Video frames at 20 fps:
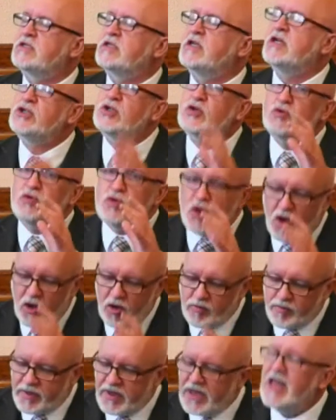do
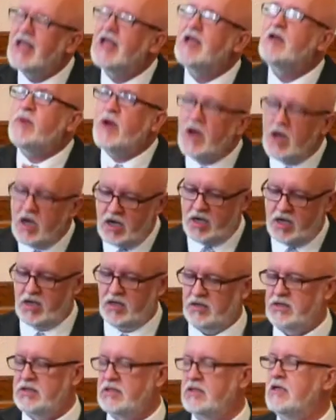not play a part
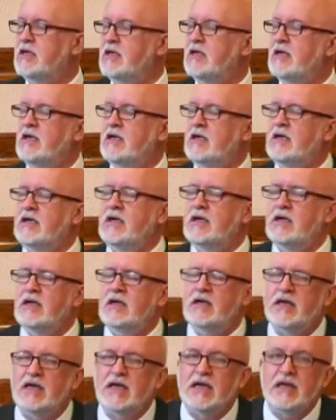in